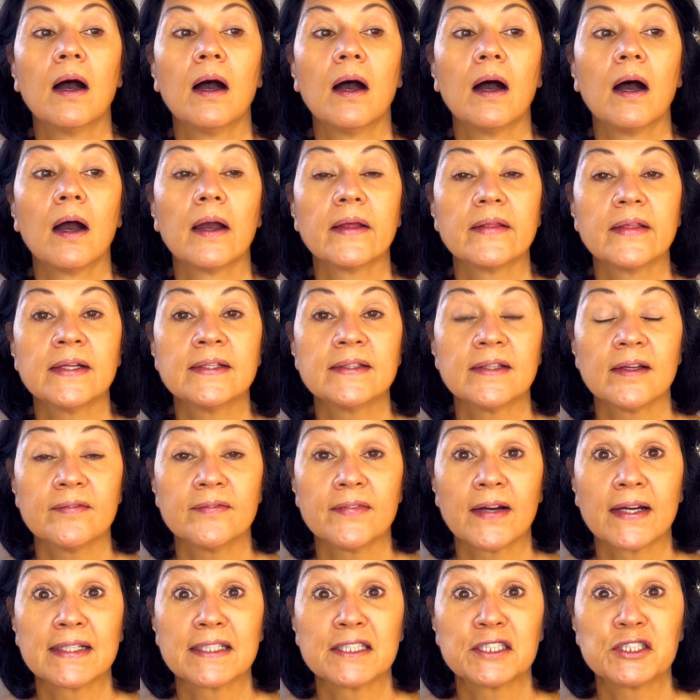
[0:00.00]
I think they
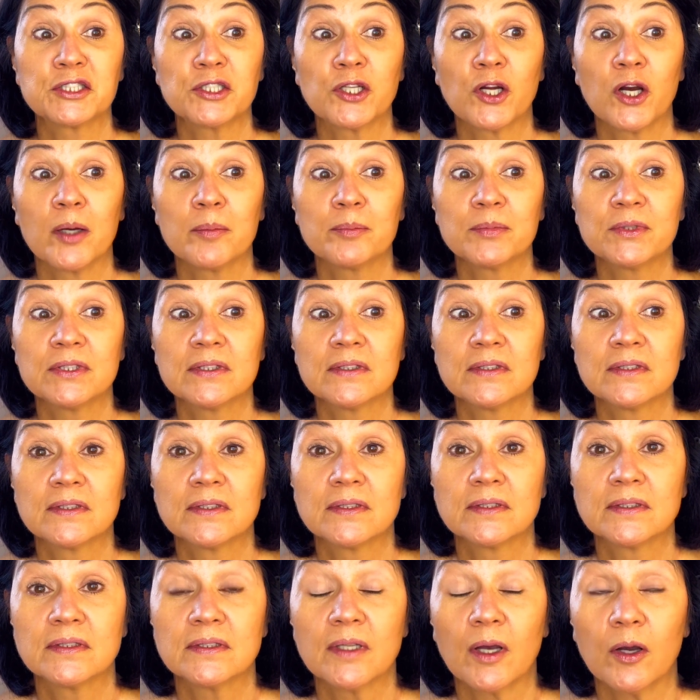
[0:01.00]
finally stopped.
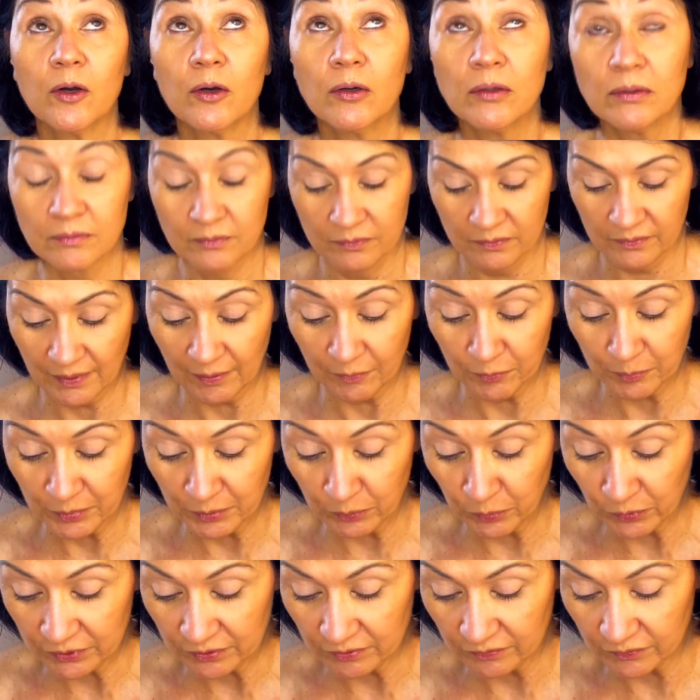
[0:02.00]
Oh, that would be
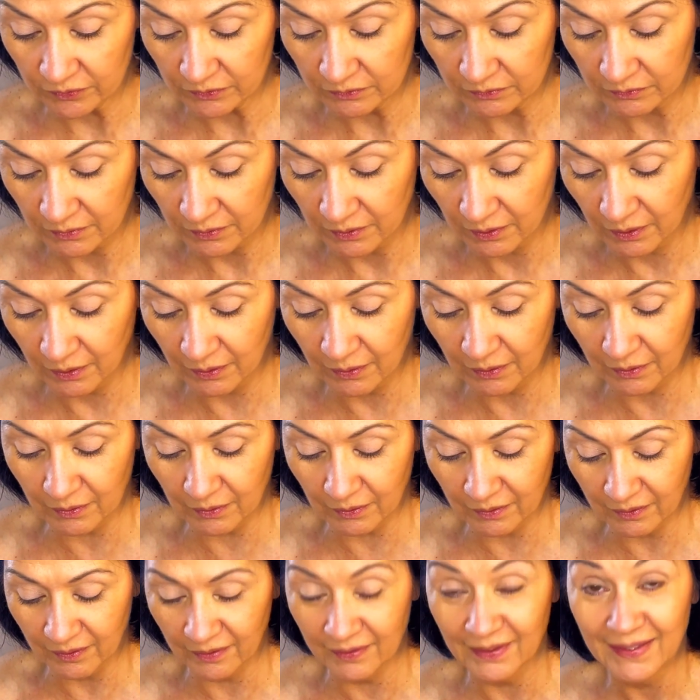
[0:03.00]
wonderful.
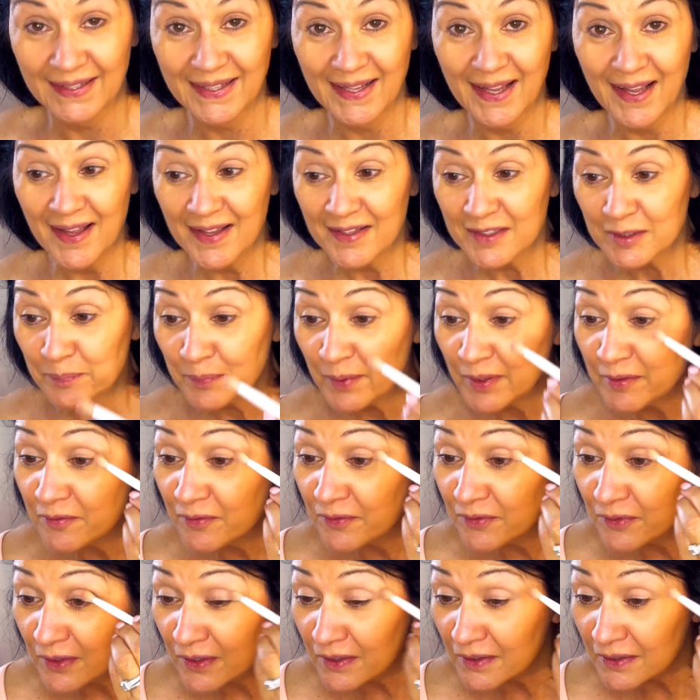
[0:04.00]
It's been
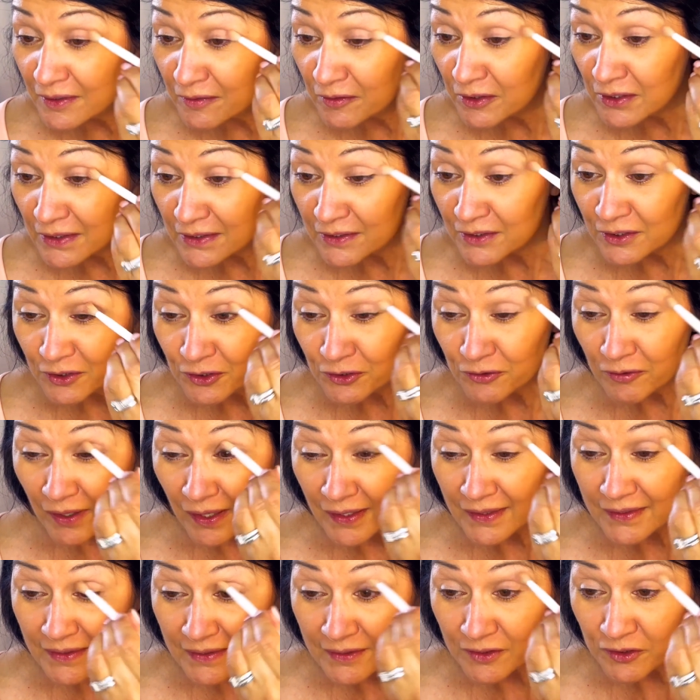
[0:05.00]
really, really
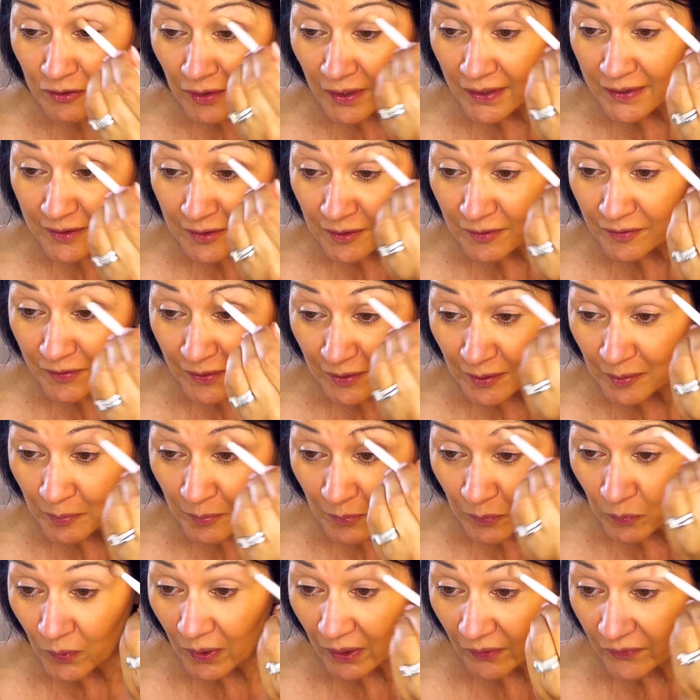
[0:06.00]
distracting trying to
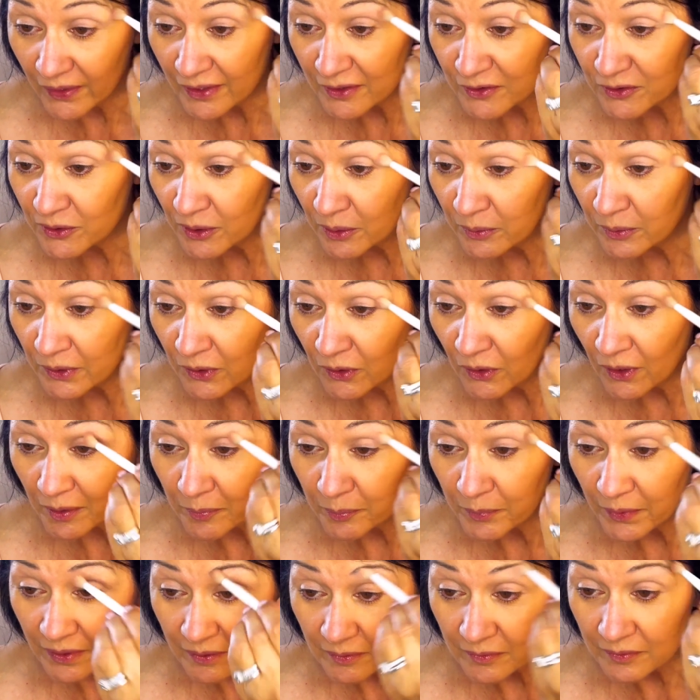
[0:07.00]
film while that's going on,
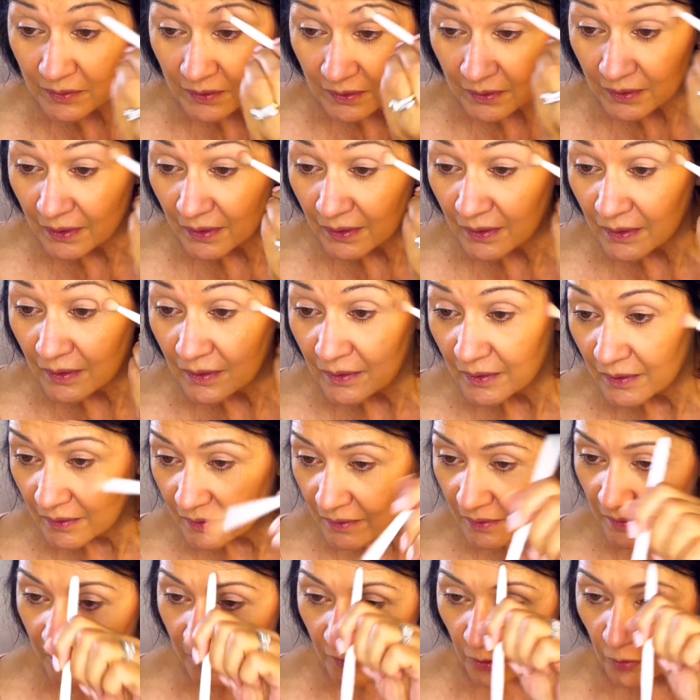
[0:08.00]
but
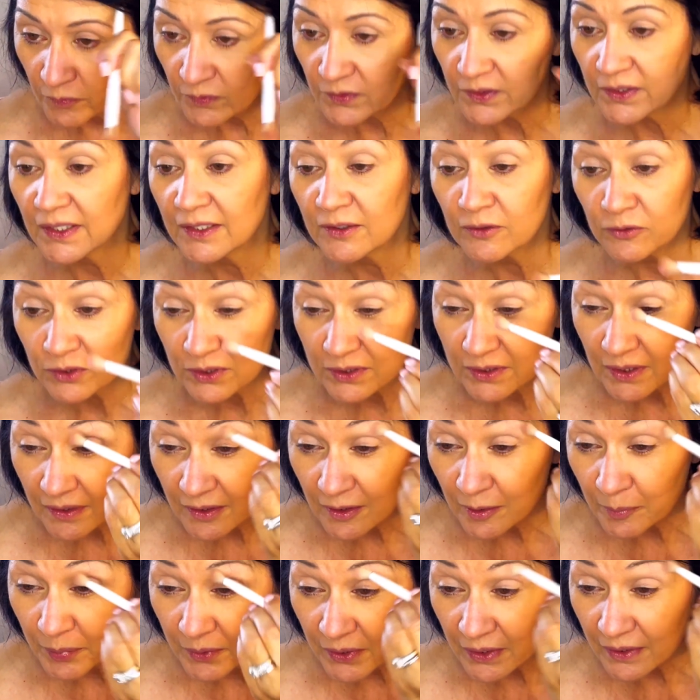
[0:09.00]
hopefully they don't start
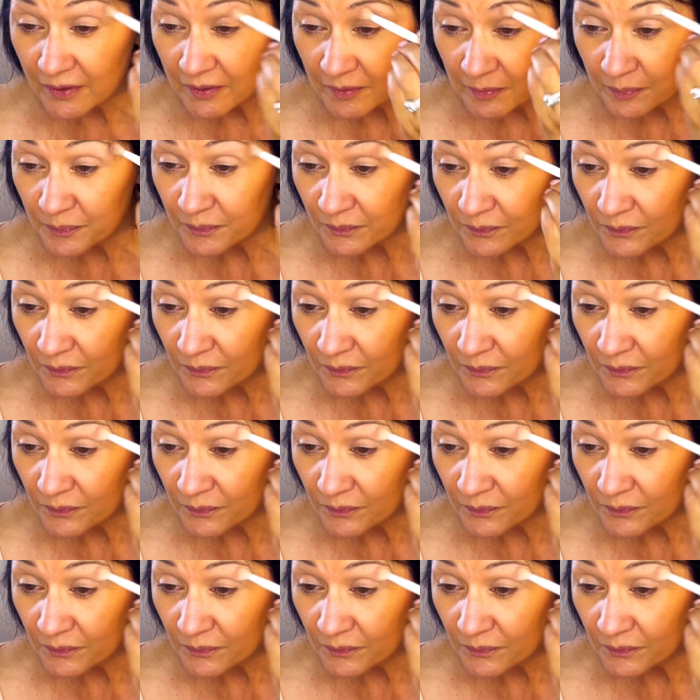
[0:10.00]
up again.